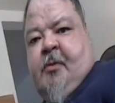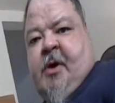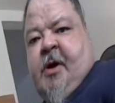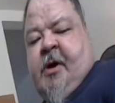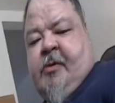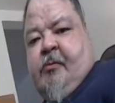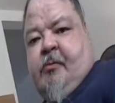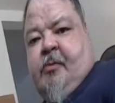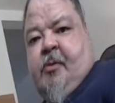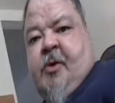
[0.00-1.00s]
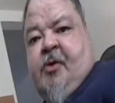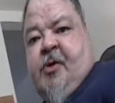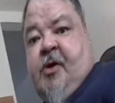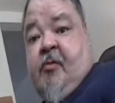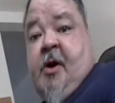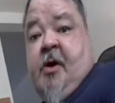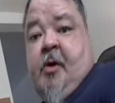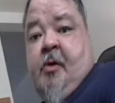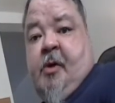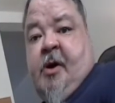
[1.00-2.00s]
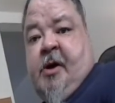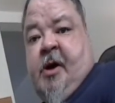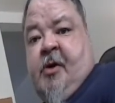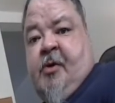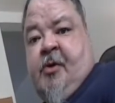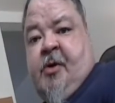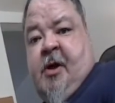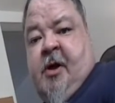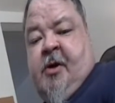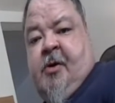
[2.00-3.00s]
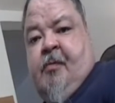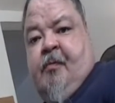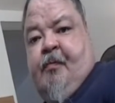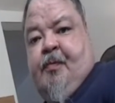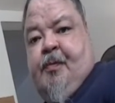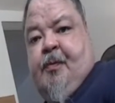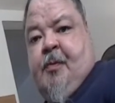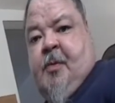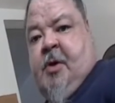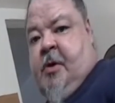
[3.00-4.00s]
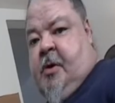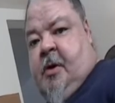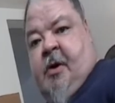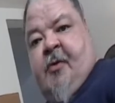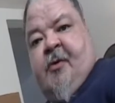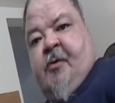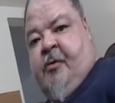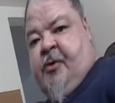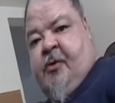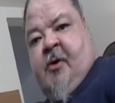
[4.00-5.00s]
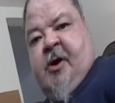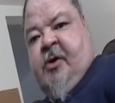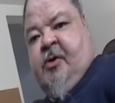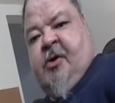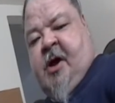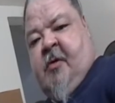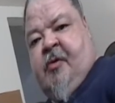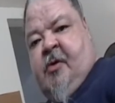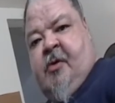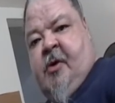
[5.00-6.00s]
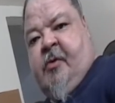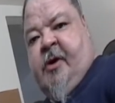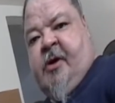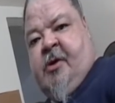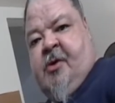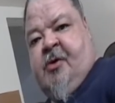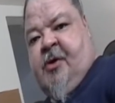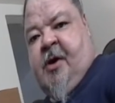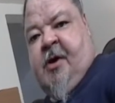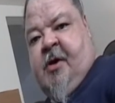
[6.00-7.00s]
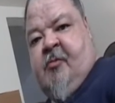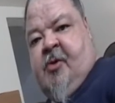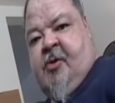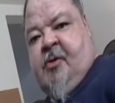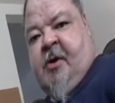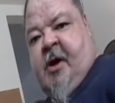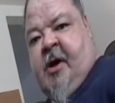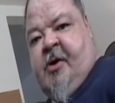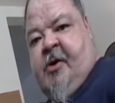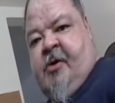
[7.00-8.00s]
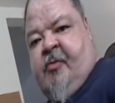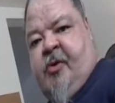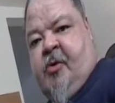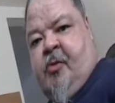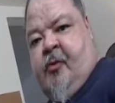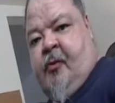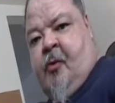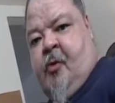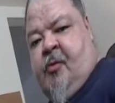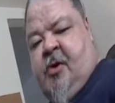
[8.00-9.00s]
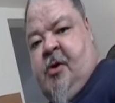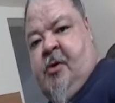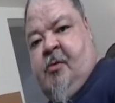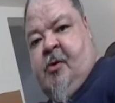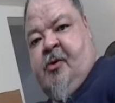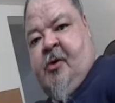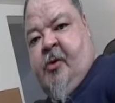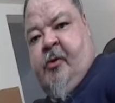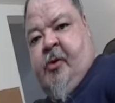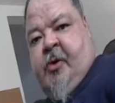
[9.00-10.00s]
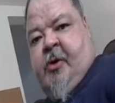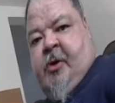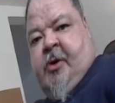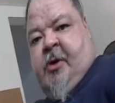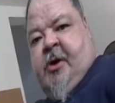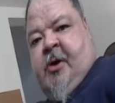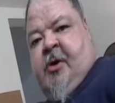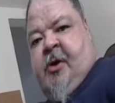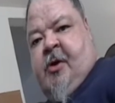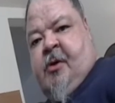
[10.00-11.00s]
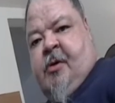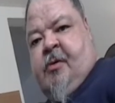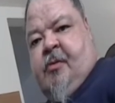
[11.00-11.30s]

I had achieved my goal. I'd gotten to the canyon. Nothing strange happened. No aliens came, and God didn't appear before me, and there was no Indian